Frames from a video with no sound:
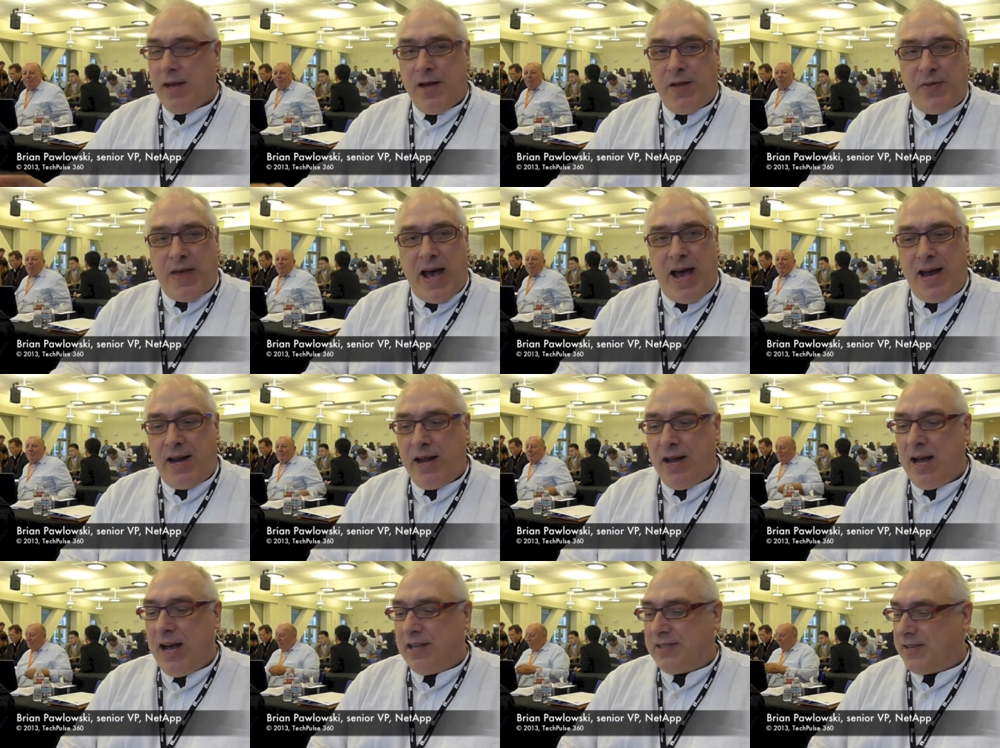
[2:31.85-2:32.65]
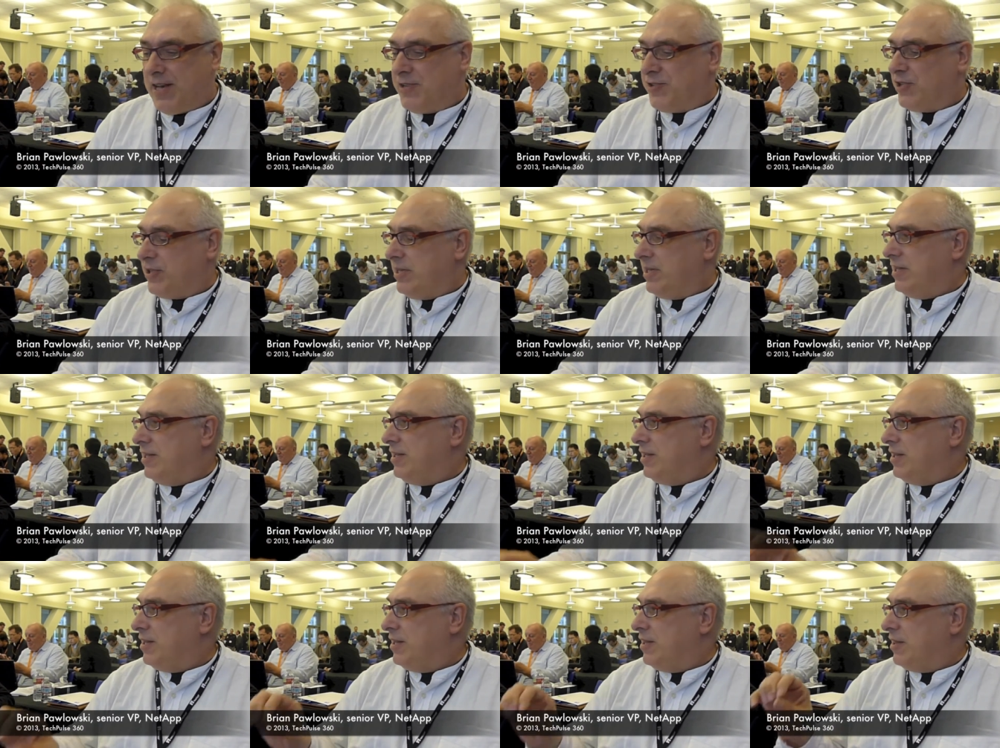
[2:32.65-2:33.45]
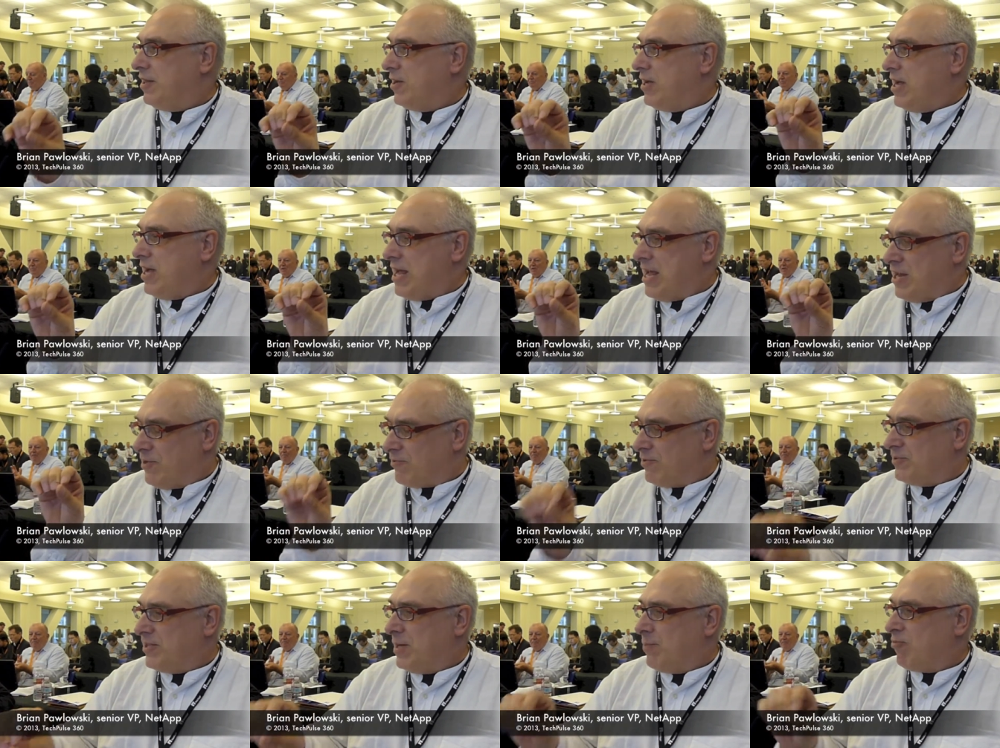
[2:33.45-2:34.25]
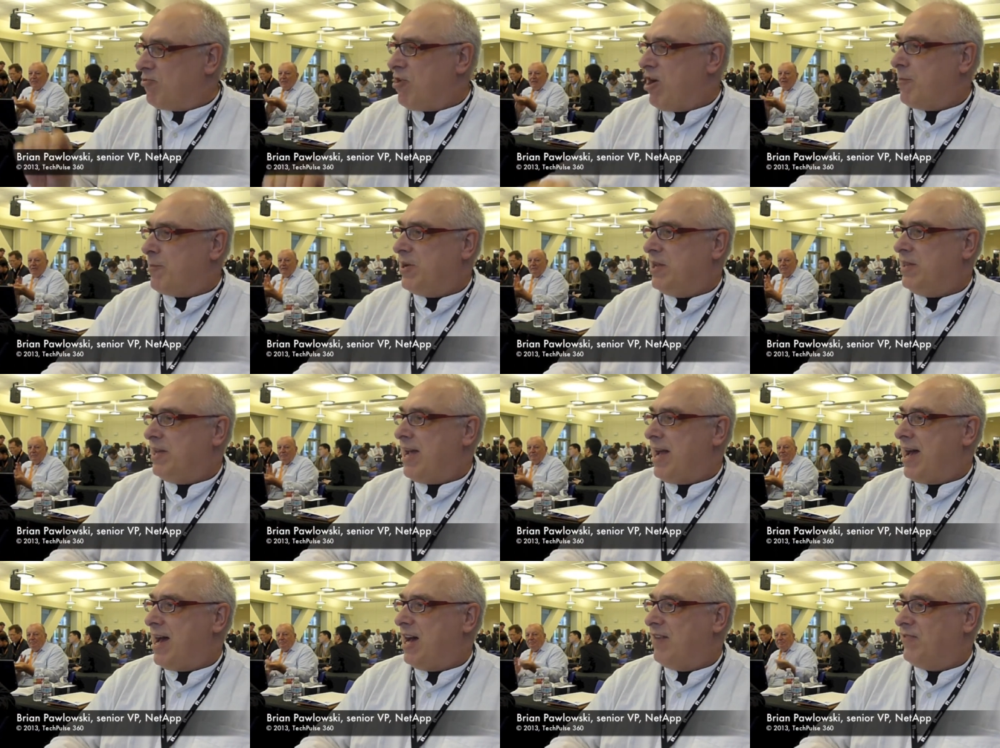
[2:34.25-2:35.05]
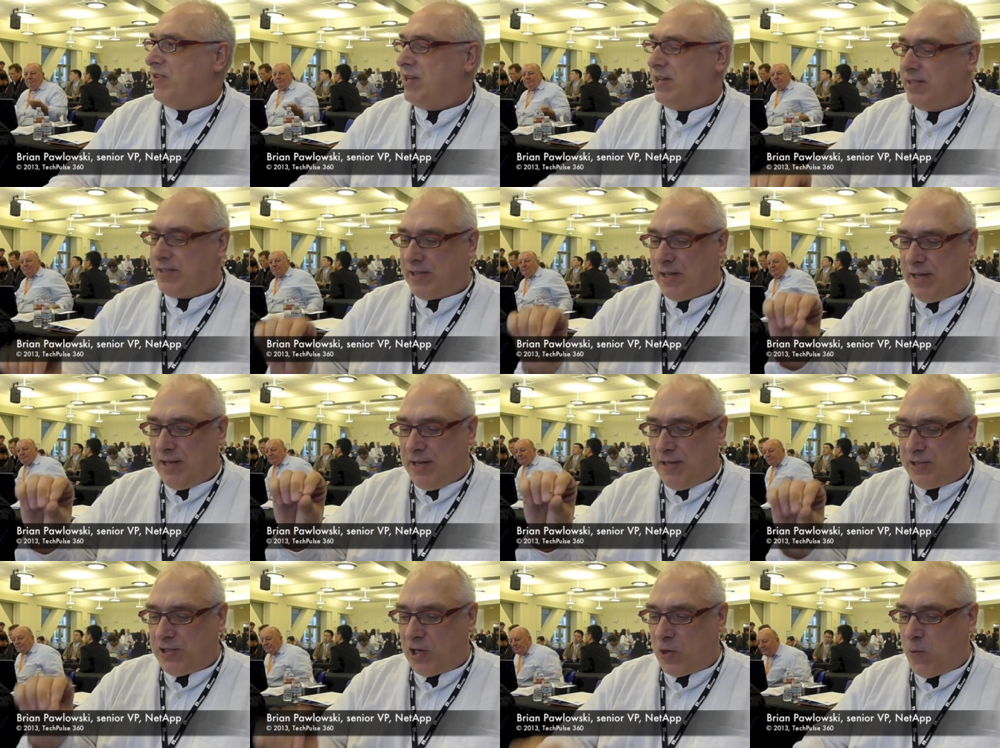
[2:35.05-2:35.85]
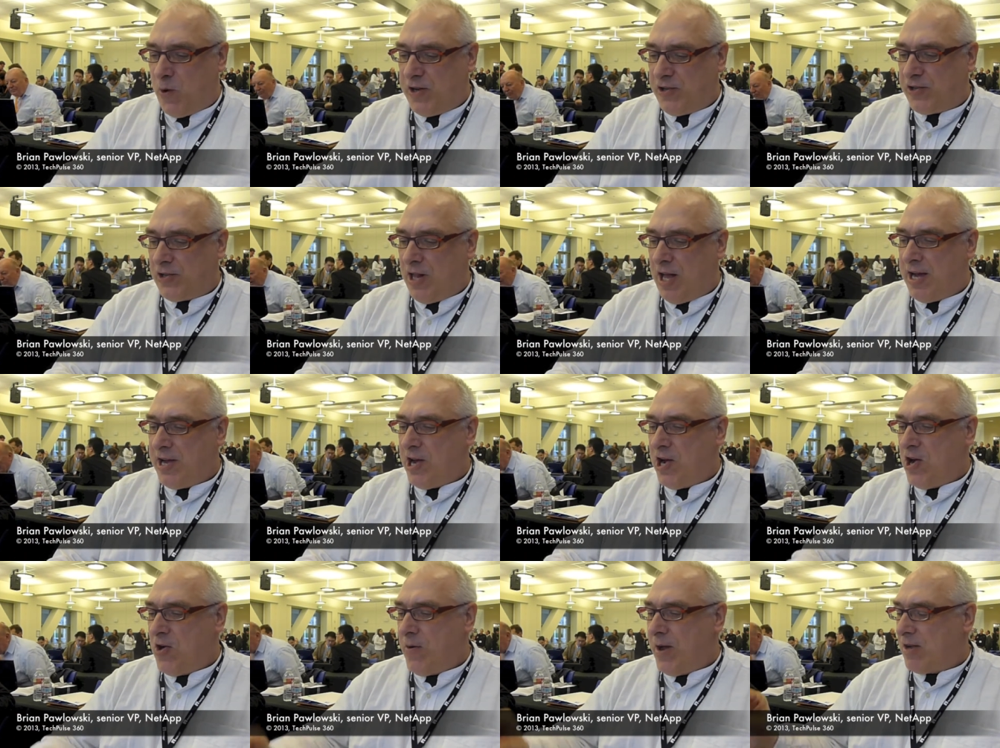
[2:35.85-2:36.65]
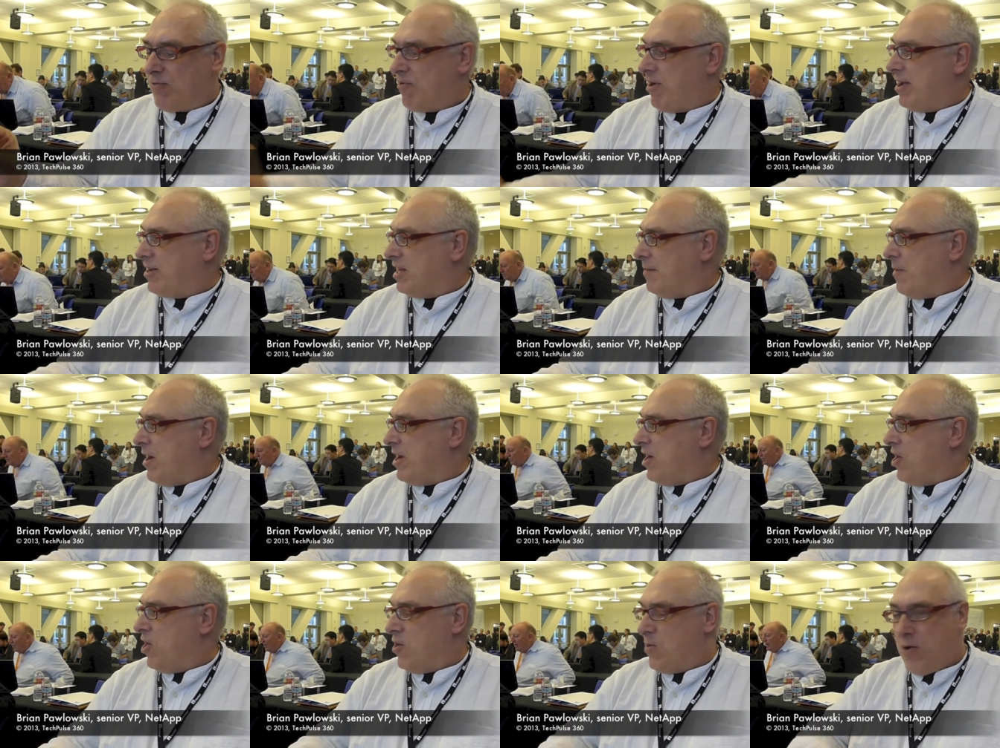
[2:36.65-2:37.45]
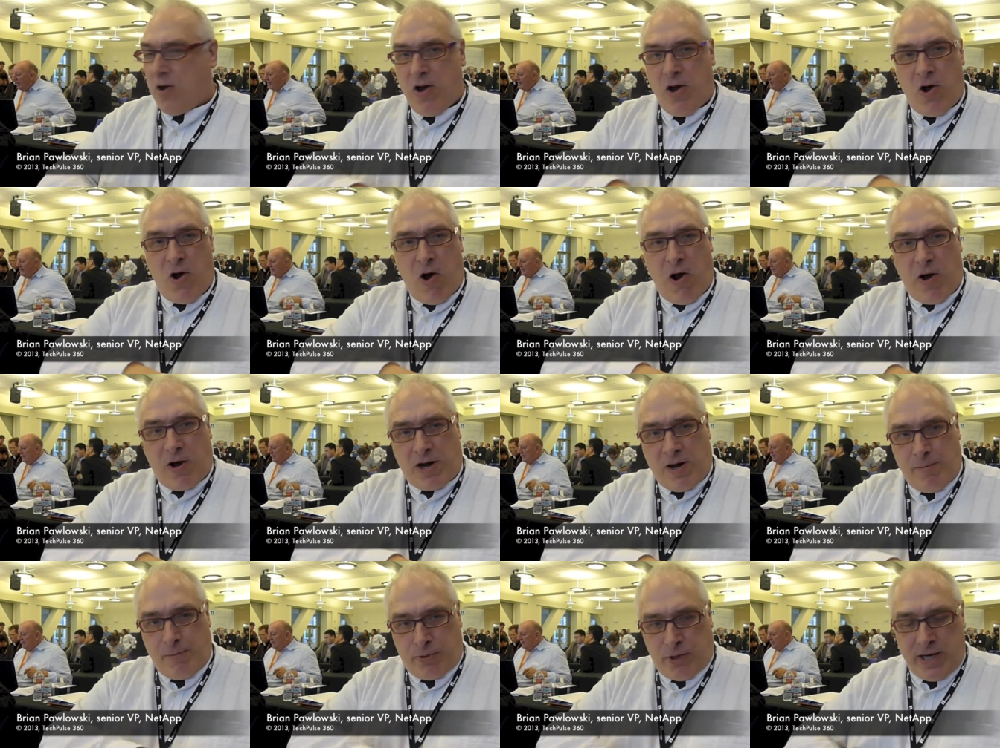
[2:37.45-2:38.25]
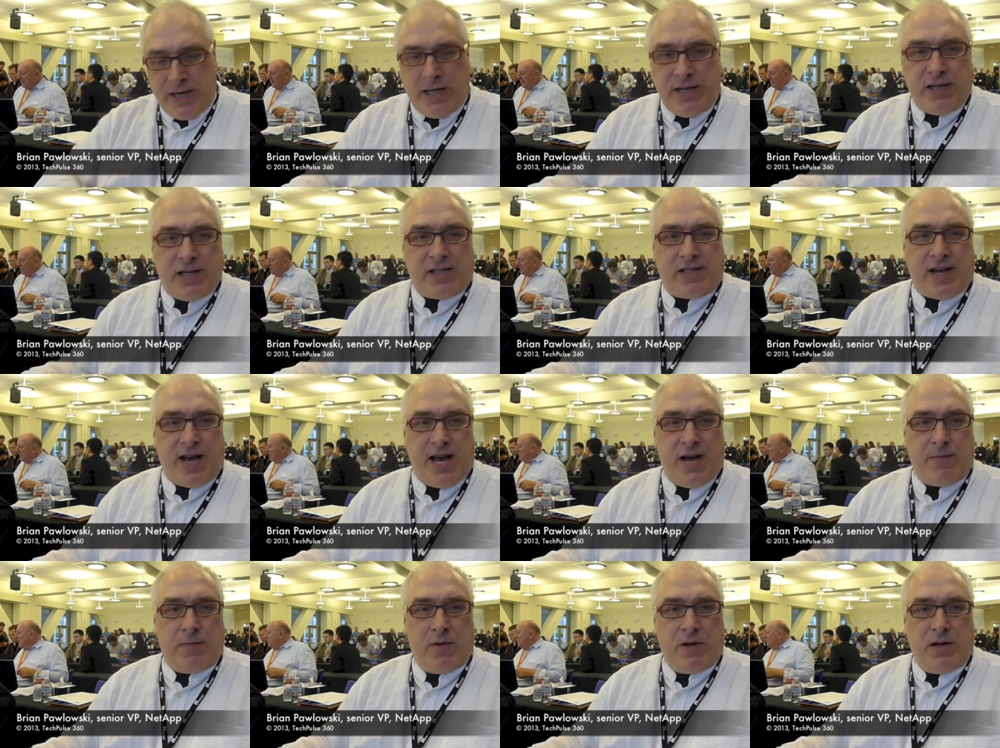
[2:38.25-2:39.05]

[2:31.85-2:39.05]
that essentially the interesting property they have is sequential I/O and random I/O are completely the same.